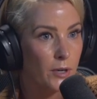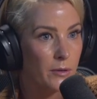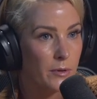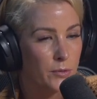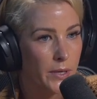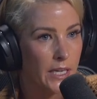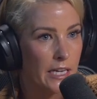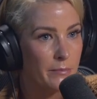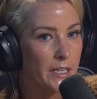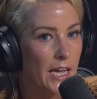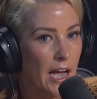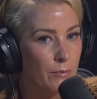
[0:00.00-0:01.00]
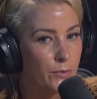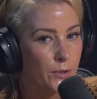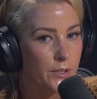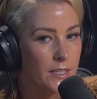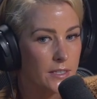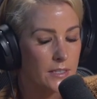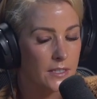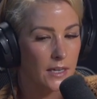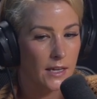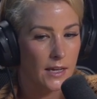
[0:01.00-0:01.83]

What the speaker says: moment between him and Cam Waters.